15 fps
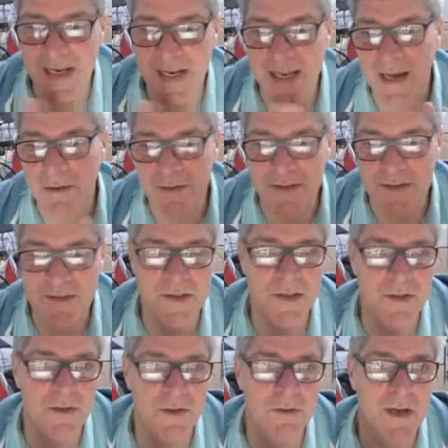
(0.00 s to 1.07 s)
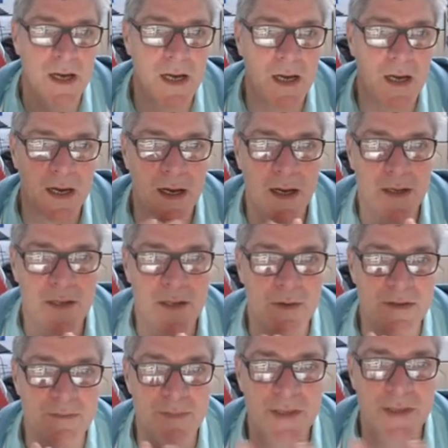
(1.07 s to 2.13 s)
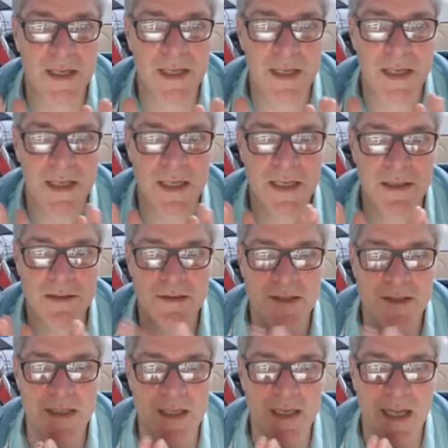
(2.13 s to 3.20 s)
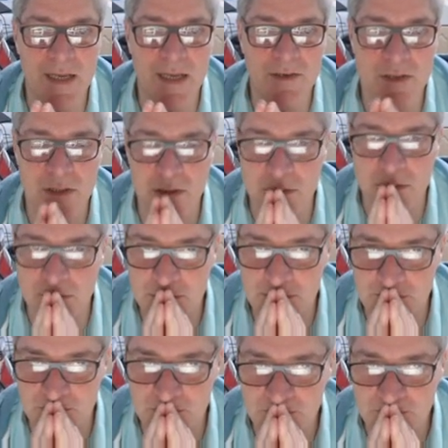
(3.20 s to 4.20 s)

anyhow, there's two uh, USB-C connections